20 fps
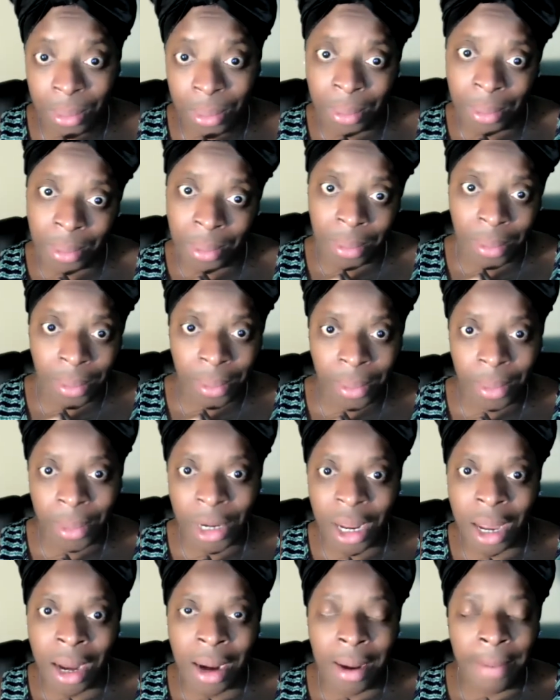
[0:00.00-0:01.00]
Mm-hmm.
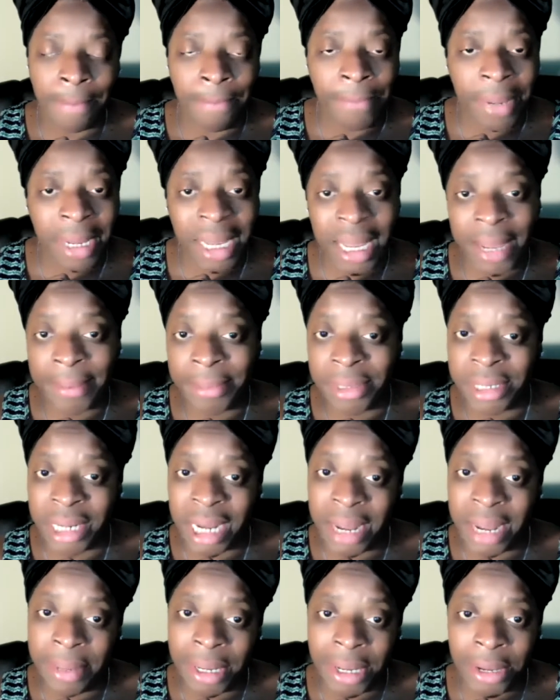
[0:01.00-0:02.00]

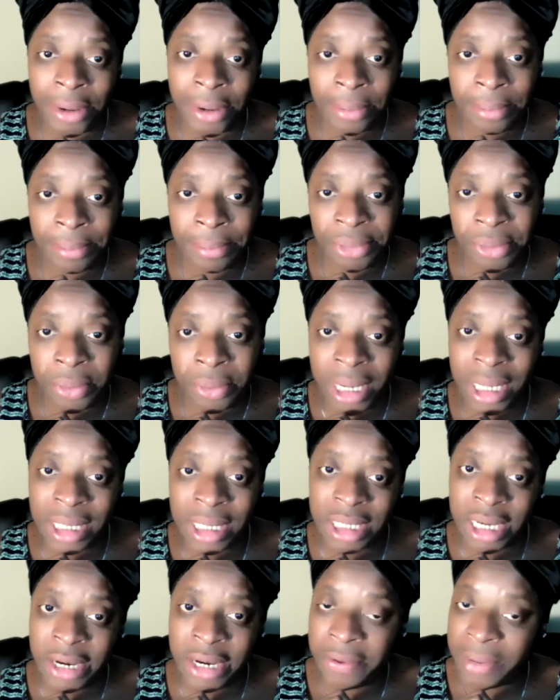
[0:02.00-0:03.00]
BMW 3
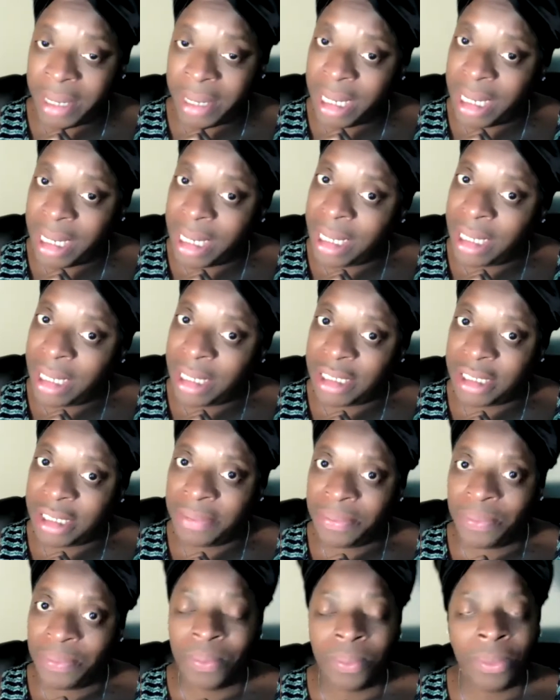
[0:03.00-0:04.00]
Series.
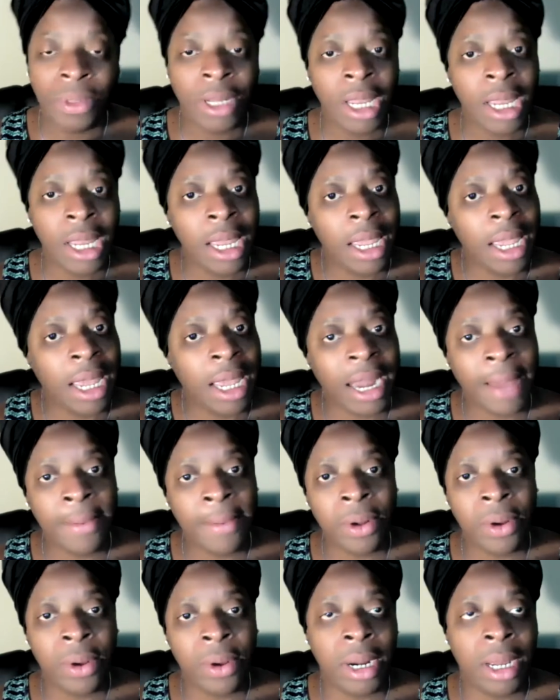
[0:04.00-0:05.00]
And I'm
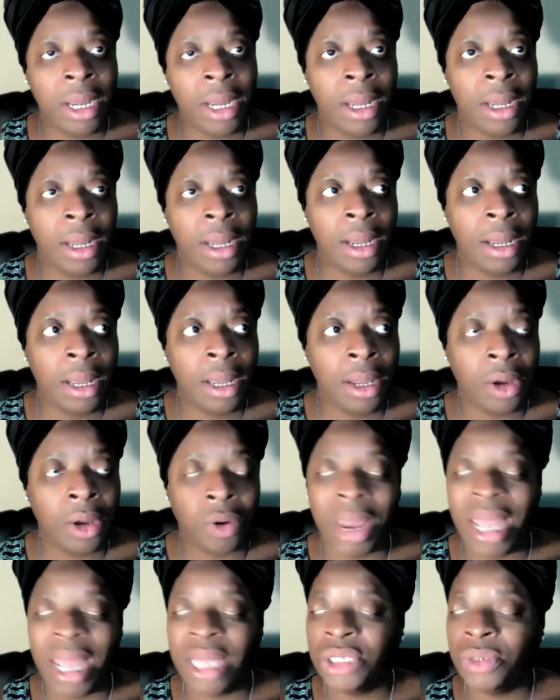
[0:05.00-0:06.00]
going to
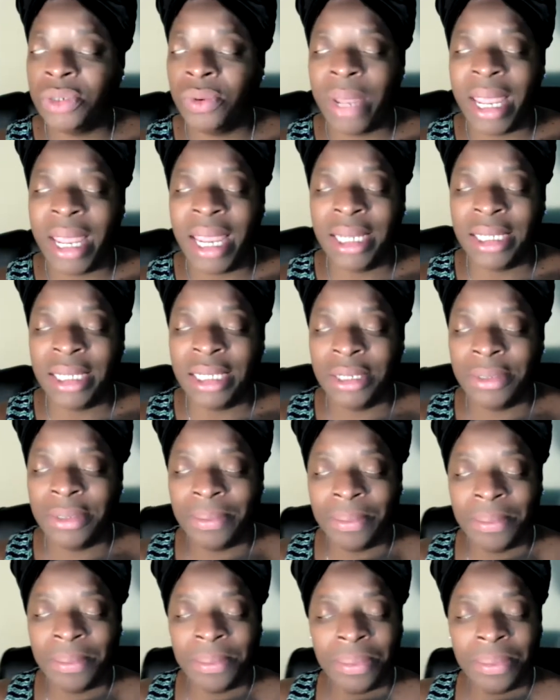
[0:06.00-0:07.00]
graduate.
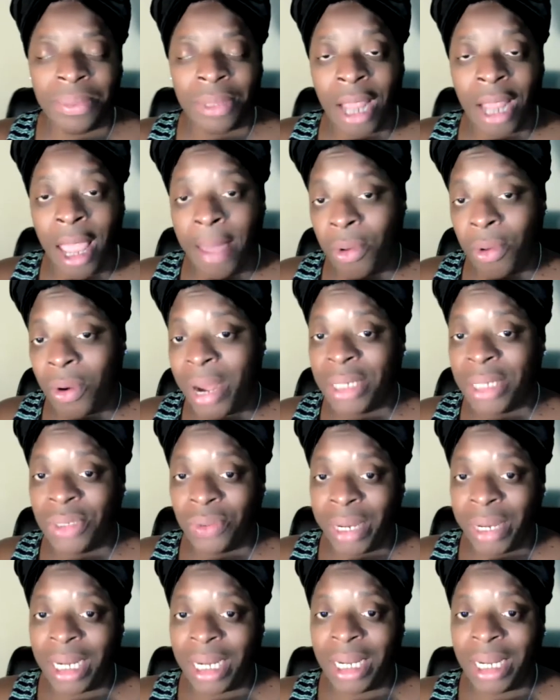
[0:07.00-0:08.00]
I'm
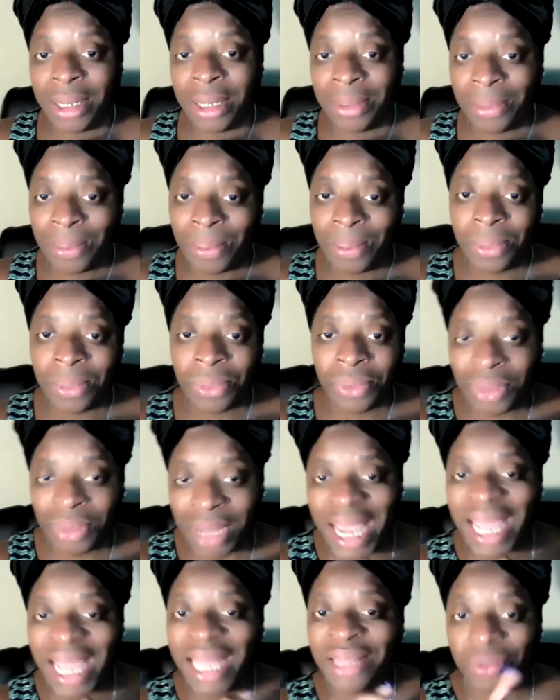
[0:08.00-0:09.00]
graduating
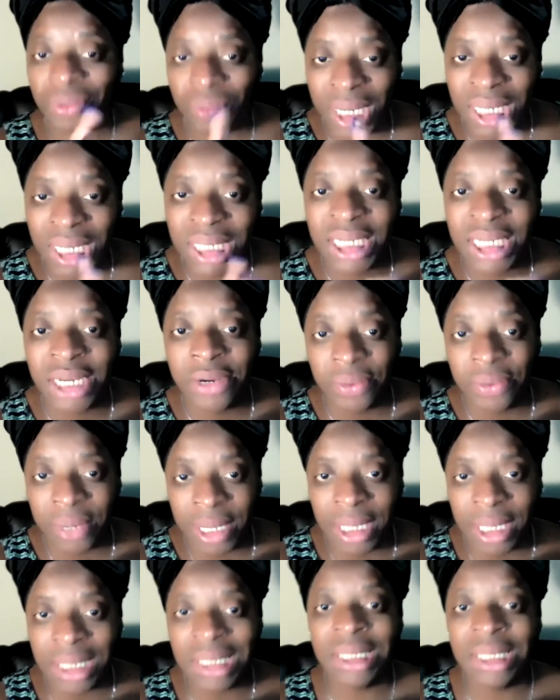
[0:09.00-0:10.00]
that 3
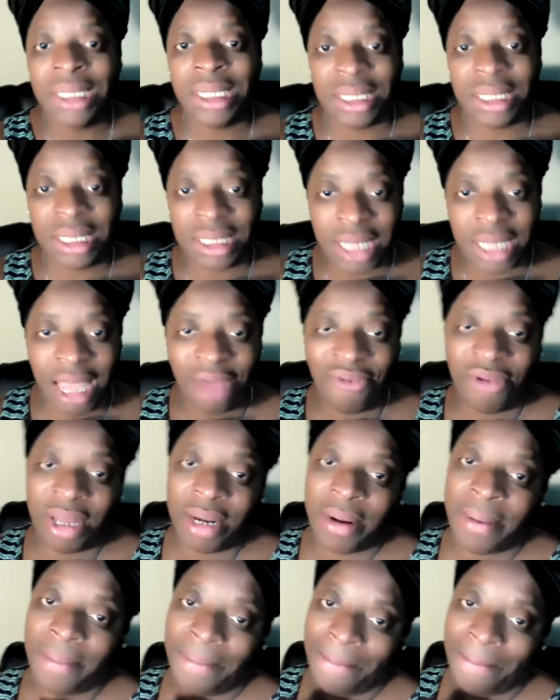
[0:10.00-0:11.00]
Series to 7.